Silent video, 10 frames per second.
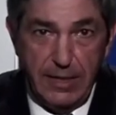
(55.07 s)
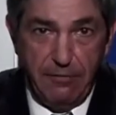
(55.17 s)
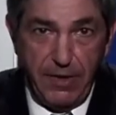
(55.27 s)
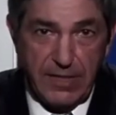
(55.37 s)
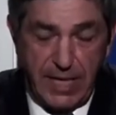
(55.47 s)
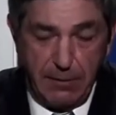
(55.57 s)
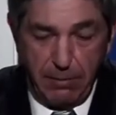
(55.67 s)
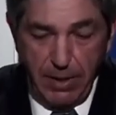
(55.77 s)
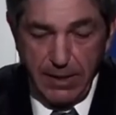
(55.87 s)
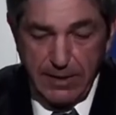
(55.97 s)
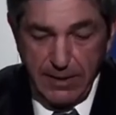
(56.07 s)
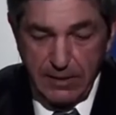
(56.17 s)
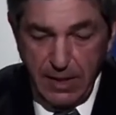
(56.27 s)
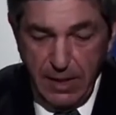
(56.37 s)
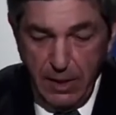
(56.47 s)
defense
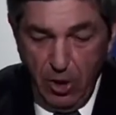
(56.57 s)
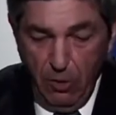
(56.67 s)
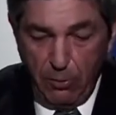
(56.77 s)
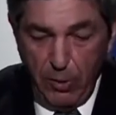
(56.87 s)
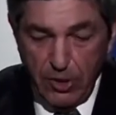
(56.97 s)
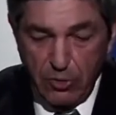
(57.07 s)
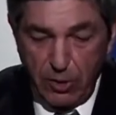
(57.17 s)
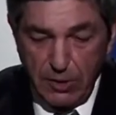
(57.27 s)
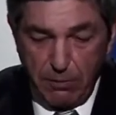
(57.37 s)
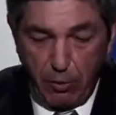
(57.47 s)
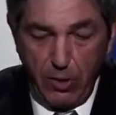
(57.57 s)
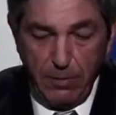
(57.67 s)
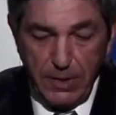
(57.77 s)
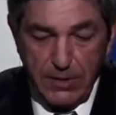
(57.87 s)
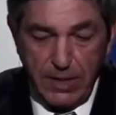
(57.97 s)
capabilities, operational
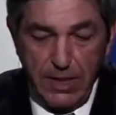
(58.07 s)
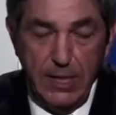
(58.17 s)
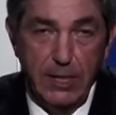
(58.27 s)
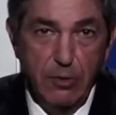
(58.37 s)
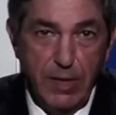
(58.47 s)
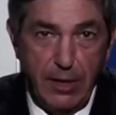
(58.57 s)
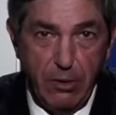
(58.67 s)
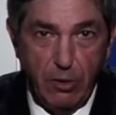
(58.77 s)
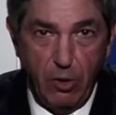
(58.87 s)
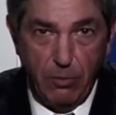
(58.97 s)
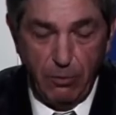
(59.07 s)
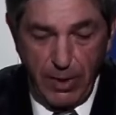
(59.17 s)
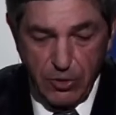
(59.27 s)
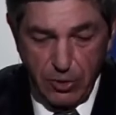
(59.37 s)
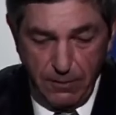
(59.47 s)
deployments, and EU-NATO
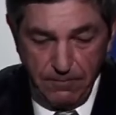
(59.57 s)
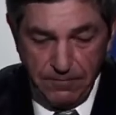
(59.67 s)
cooperation.